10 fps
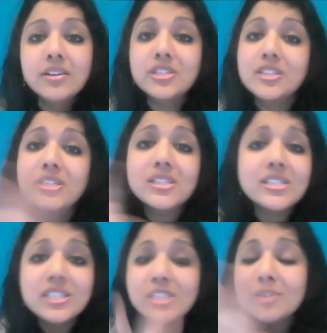to
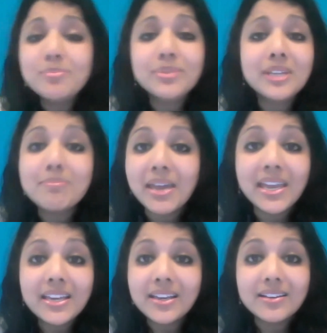just simply
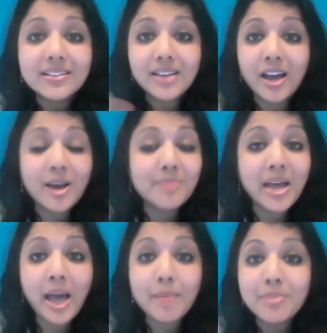make
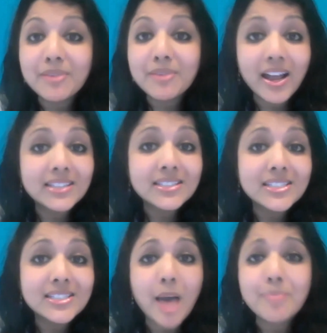happy
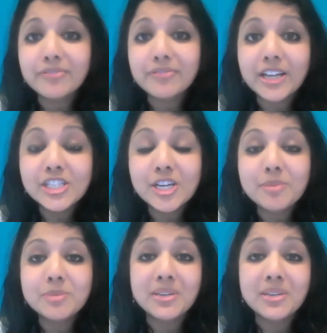friends, happy friendships,